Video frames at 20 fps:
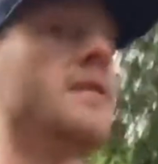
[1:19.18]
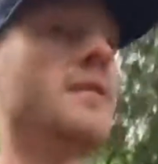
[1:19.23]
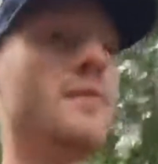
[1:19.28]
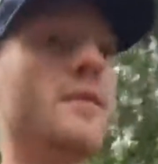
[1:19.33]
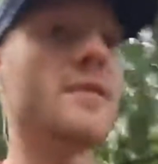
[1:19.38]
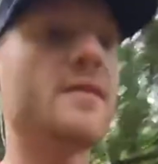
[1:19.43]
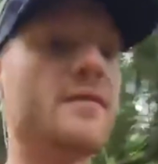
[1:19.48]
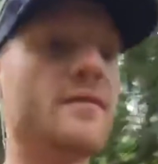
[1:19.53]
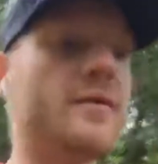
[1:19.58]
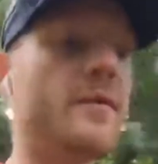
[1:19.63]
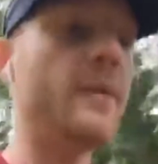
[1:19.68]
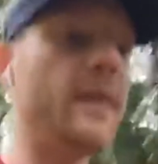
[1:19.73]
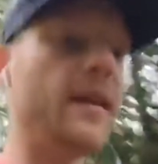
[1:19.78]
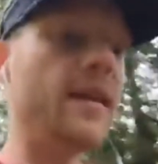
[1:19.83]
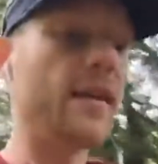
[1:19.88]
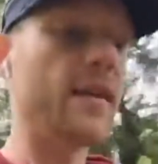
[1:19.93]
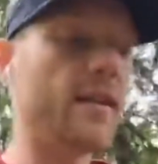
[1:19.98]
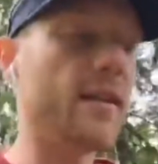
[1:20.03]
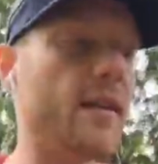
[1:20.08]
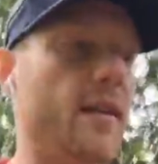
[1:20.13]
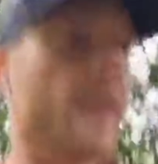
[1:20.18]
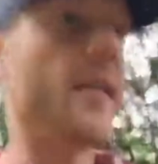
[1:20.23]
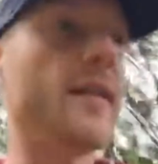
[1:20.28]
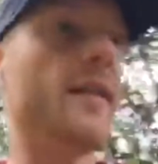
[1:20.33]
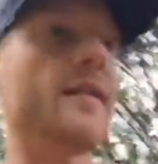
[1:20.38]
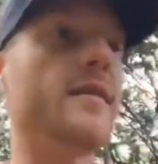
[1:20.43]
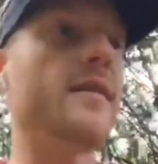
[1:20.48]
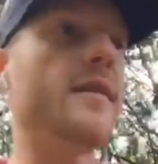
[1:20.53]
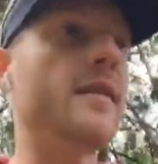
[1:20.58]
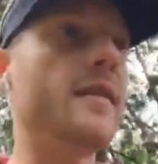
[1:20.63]
wasn't for me,
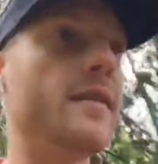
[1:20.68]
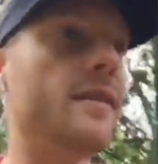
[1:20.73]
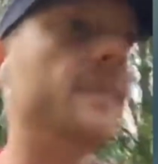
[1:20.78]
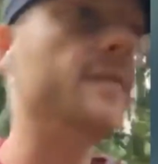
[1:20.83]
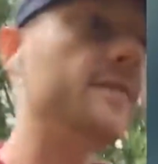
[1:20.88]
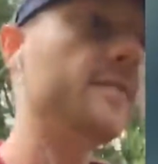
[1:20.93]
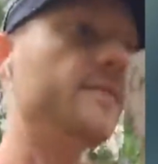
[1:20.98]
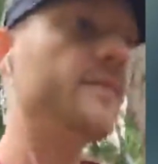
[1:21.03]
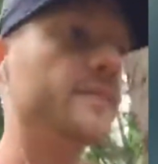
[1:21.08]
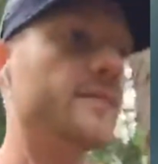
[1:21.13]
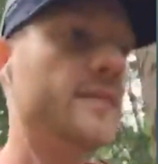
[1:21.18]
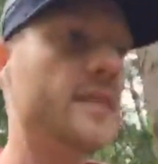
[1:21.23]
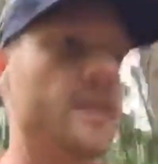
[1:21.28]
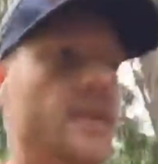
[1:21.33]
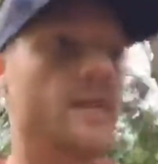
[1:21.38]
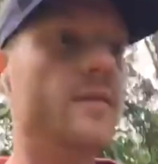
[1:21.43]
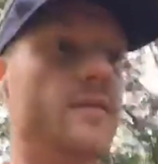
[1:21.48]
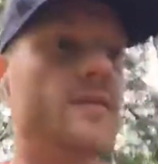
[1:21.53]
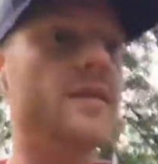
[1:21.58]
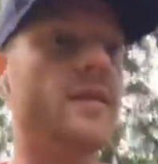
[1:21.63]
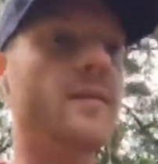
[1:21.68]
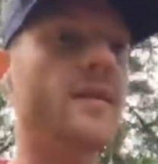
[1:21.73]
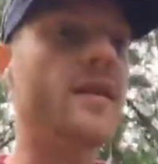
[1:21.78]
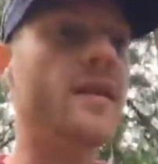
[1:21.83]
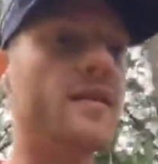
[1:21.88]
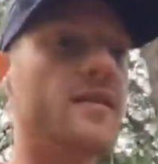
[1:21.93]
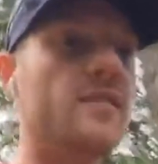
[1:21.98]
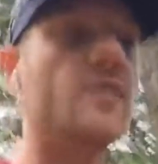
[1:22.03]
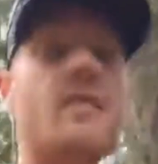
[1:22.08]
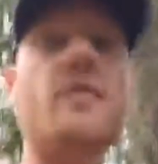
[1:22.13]
and it was something I
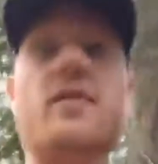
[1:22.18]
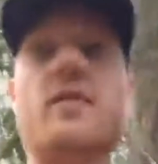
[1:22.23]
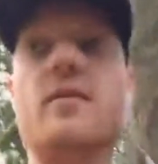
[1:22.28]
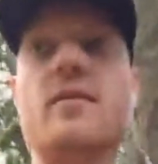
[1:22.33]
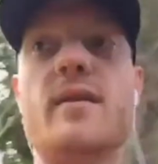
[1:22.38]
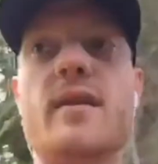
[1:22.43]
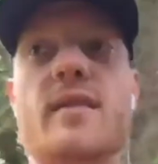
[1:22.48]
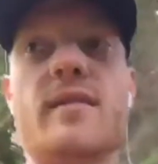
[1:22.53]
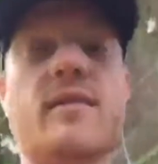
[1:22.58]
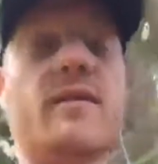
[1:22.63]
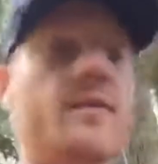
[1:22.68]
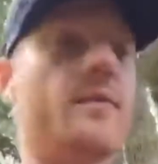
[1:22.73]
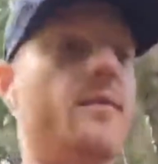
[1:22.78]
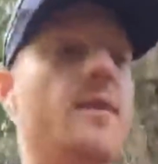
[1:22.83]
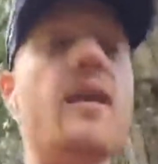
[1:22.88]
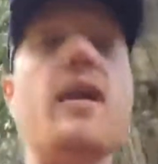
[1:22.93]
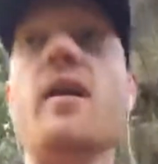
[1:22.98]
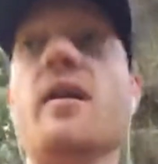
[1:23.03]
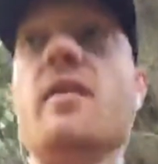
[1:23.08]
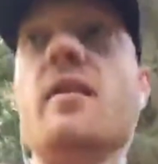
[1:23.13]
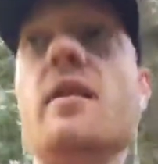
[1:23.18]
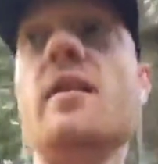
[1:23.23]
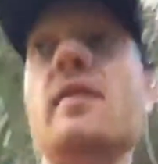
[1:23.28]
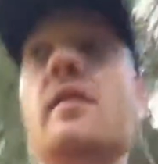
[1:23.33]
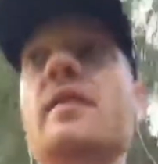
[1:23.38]
struggled with for a while.